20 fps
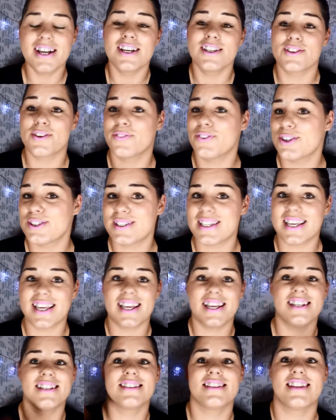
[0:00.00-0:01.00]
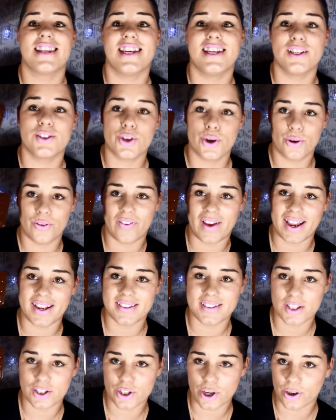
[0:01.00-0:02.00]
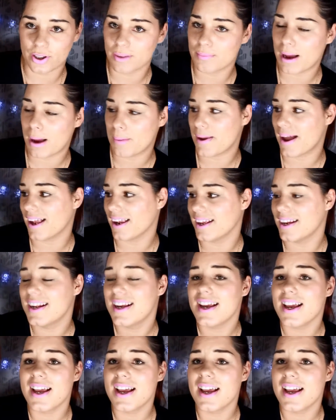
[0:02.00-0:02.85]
So first thing is the Too Faced Chocolate Bar Palette.